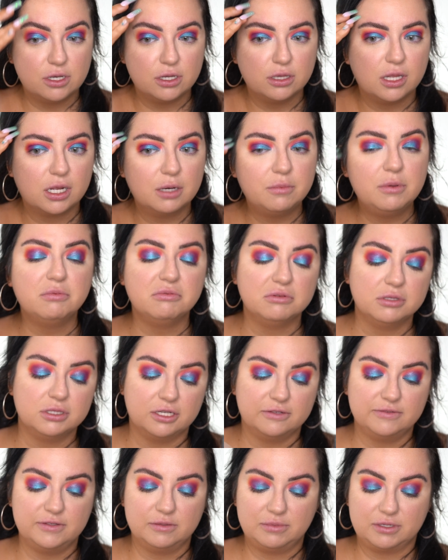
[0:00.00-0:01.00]
A lot of people
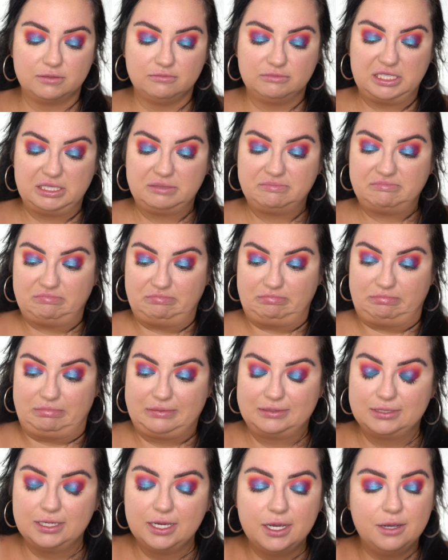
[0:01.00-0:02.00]
love it, but I'm like,
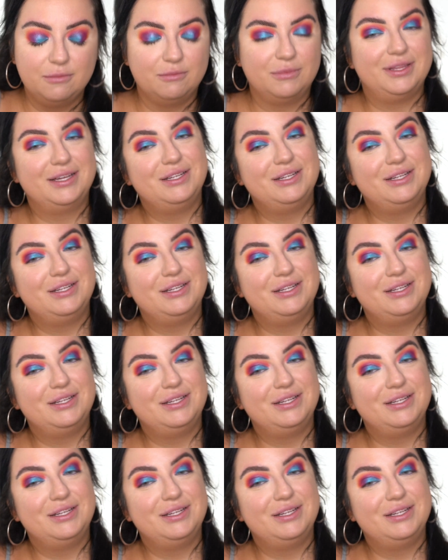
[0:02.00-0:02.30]
but